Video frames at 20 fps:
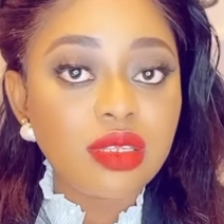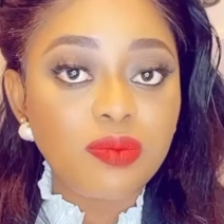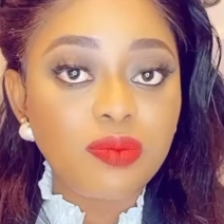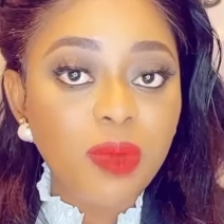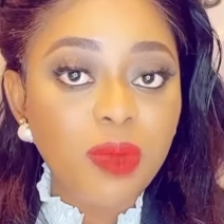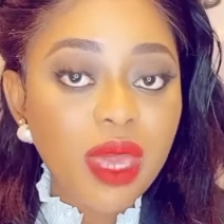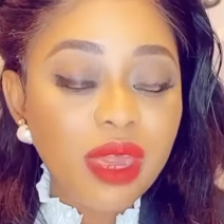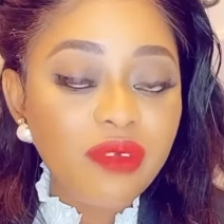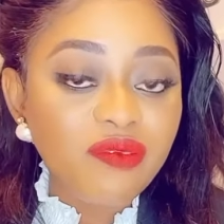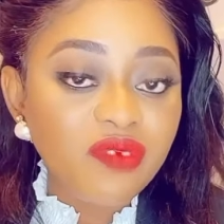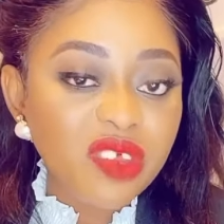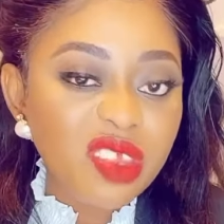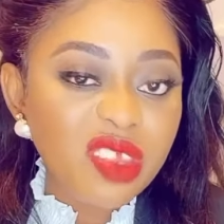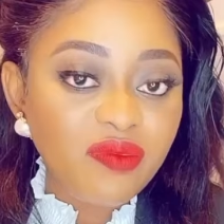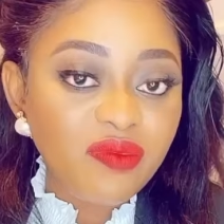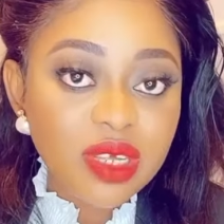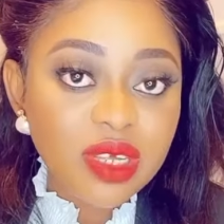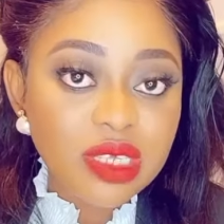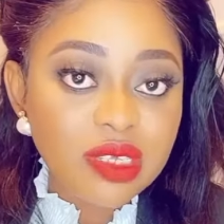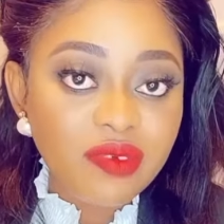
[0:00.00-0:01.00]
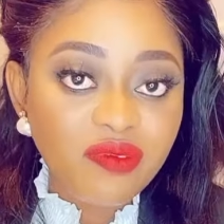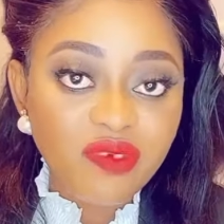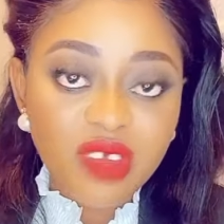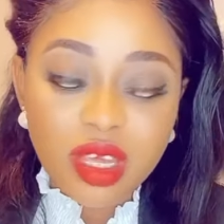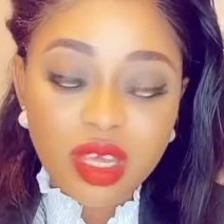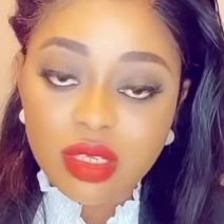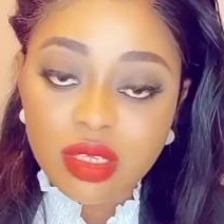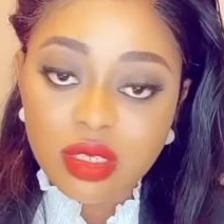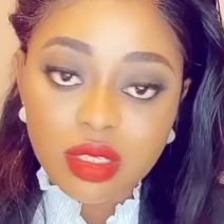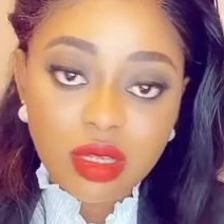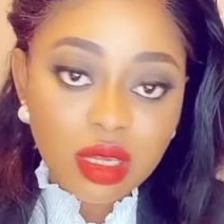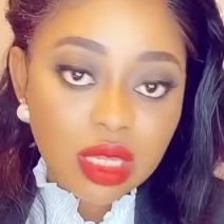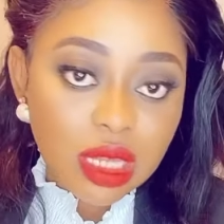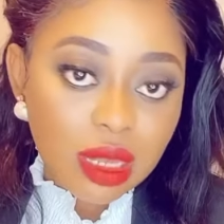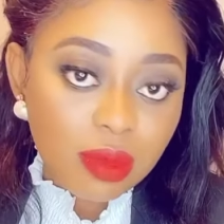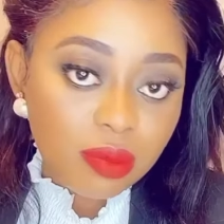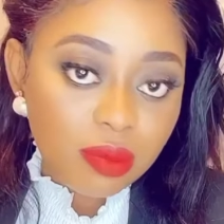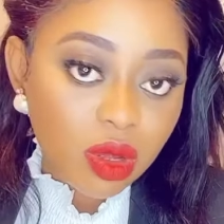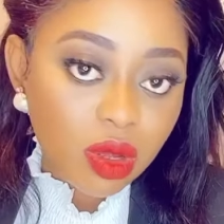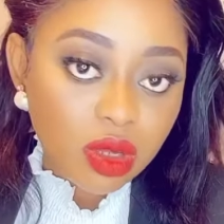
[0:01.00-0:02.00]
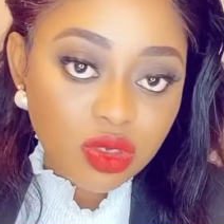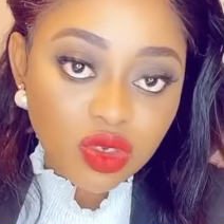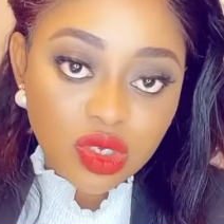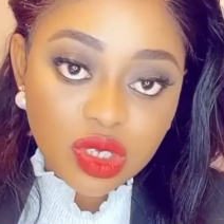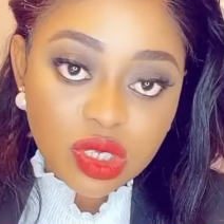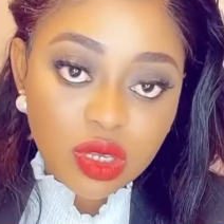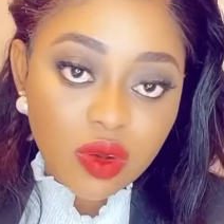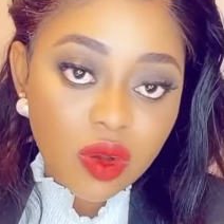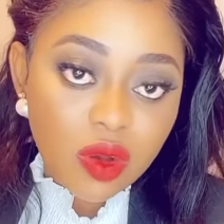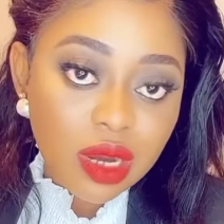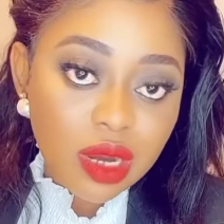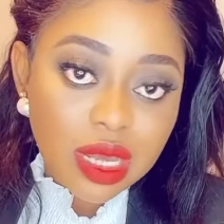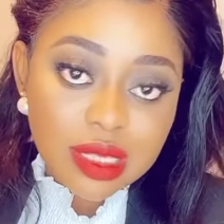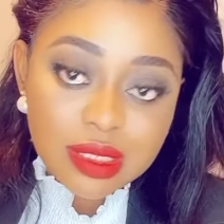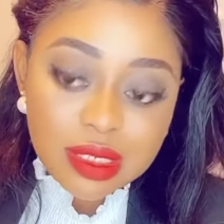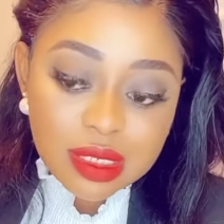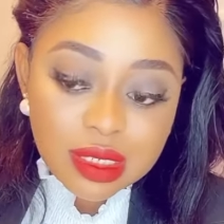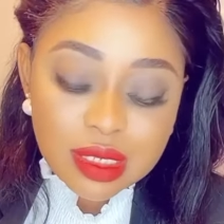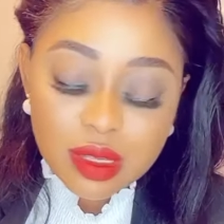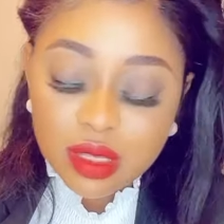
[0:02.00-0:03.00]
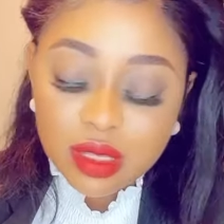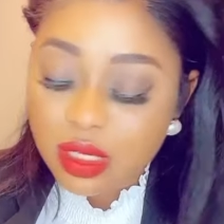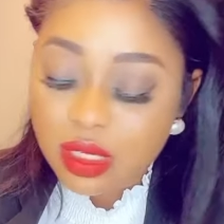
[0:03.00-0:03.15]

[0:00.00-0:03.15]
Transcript: Paying for the visa fee is not that much. It's £363.